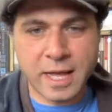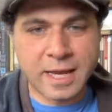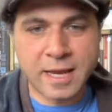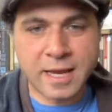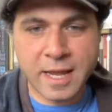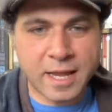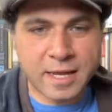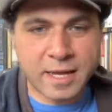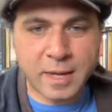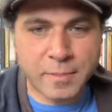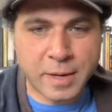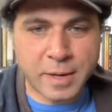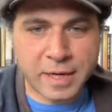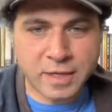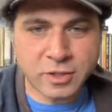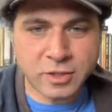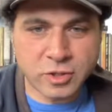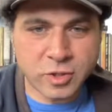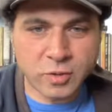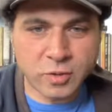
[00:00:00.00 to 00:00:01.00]
any
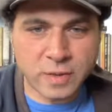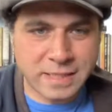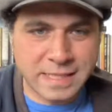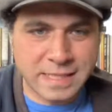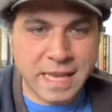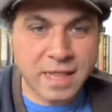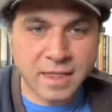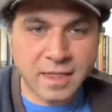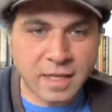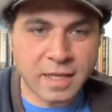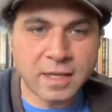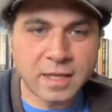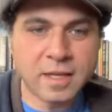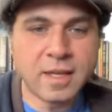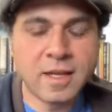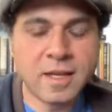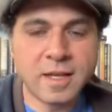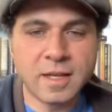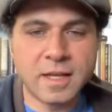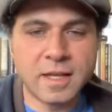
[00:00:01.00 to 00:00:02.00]
American show is nothing.
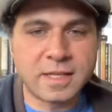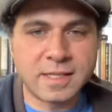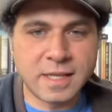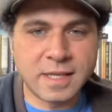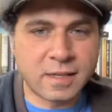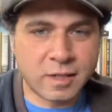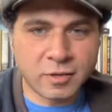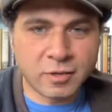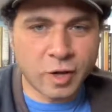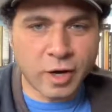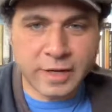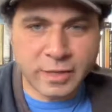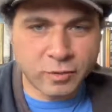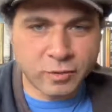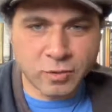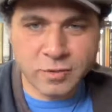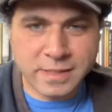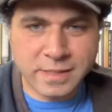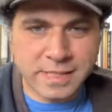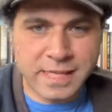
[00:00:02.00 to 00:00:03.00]
It's in the dark.
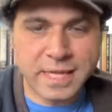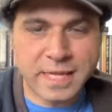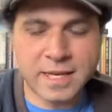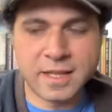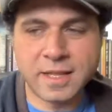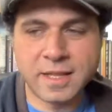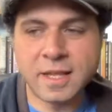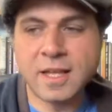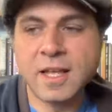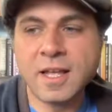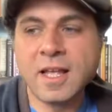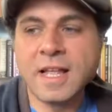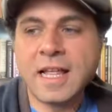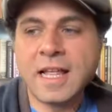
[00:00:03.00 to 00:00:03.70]
You don't see anything.